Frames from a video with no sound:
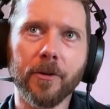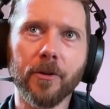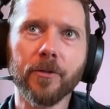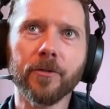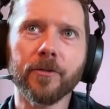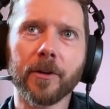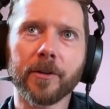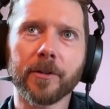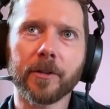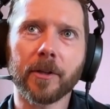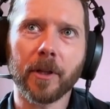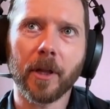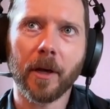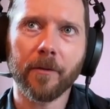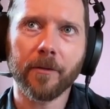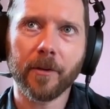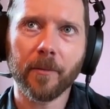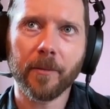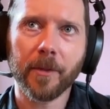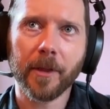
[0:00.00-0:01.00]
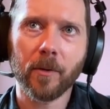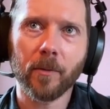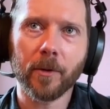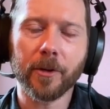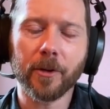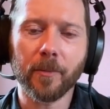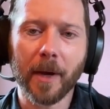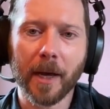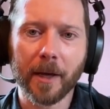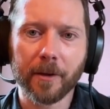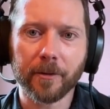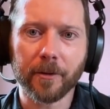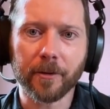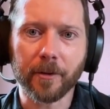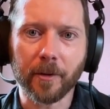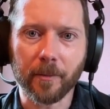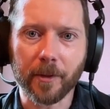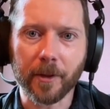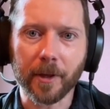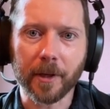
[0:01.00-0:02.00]
start to love something when you master
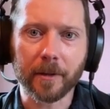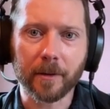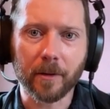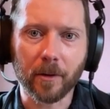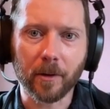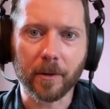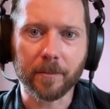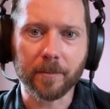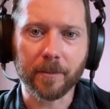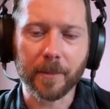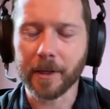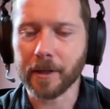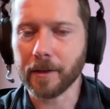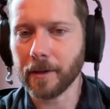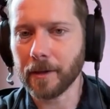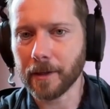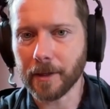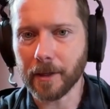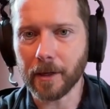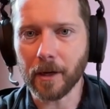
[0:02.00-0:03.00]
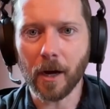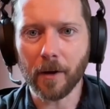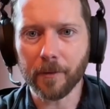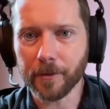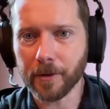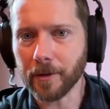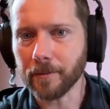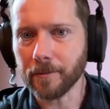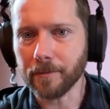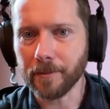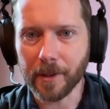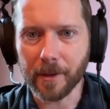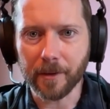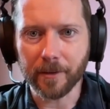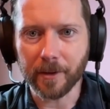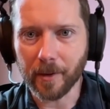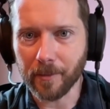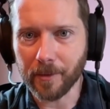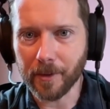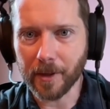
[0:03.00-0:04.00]
something, or it can often be the
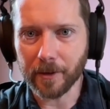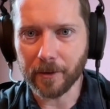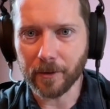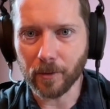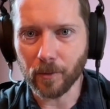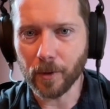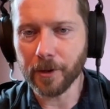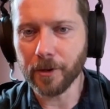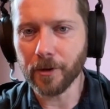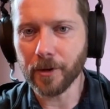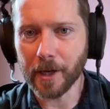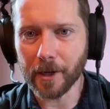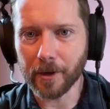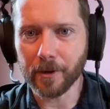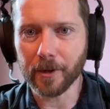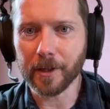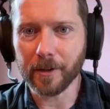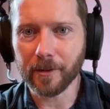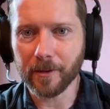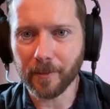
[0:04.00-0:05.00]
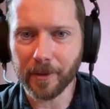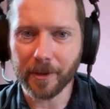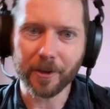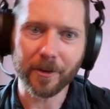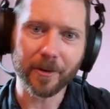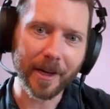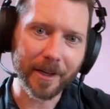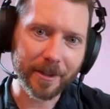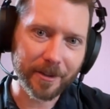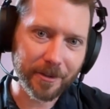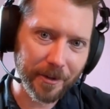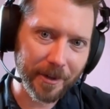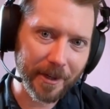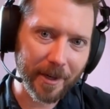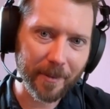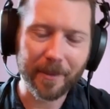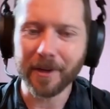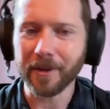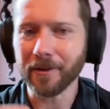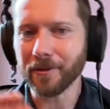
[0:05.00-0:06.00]
same thing. So when you get good at something, you like doing
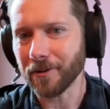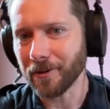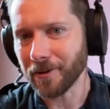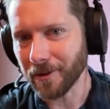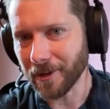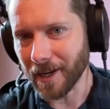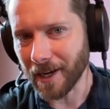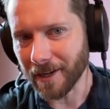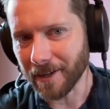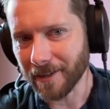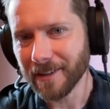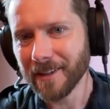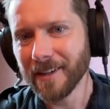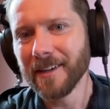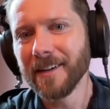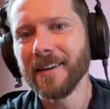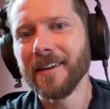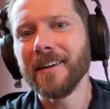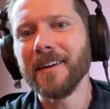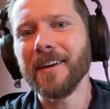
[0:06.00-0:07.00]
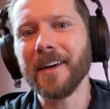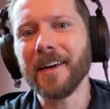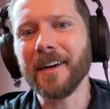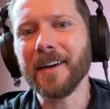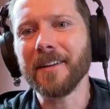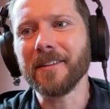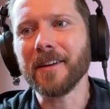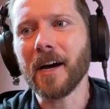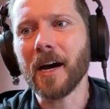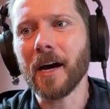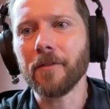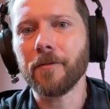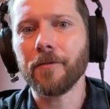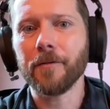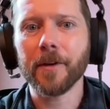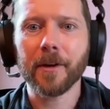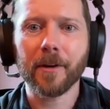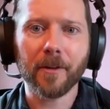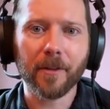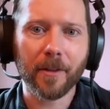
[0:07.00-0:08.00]
it because you're good at it. And I
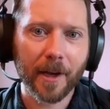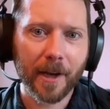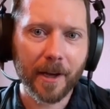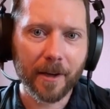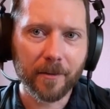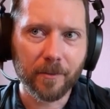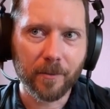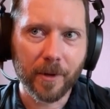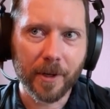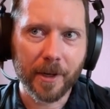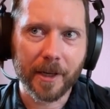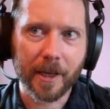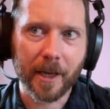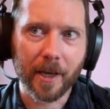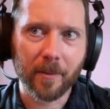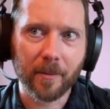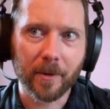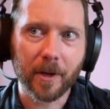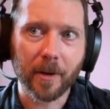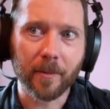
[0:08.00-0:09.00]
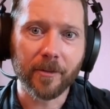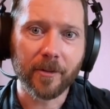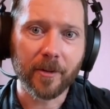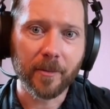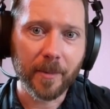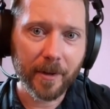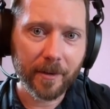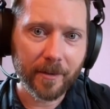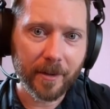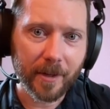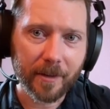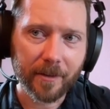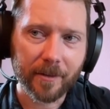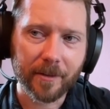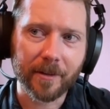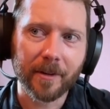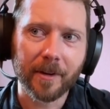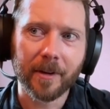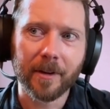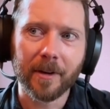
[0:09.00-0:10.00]
feel that when it comes to
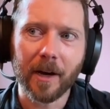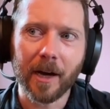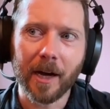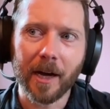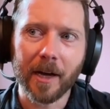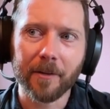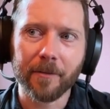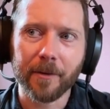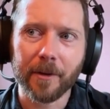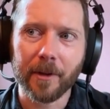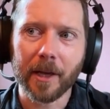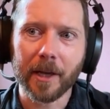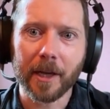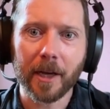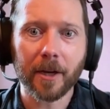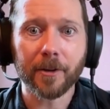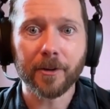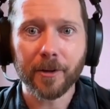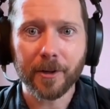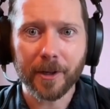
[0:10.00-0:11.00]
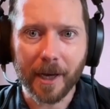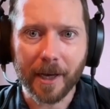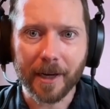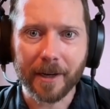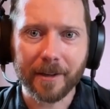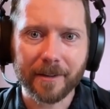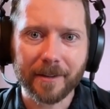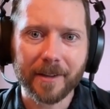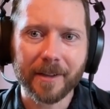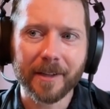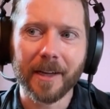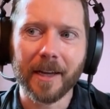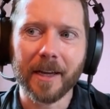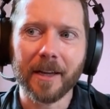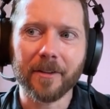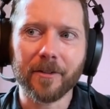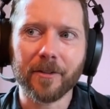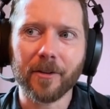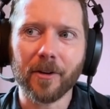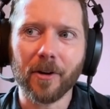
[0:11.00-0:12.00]
business, I feel I got good at it.
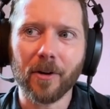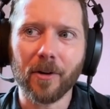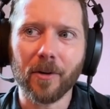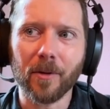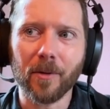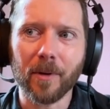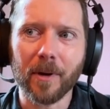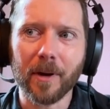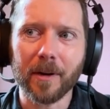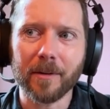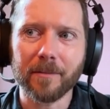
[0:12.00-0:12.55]
And so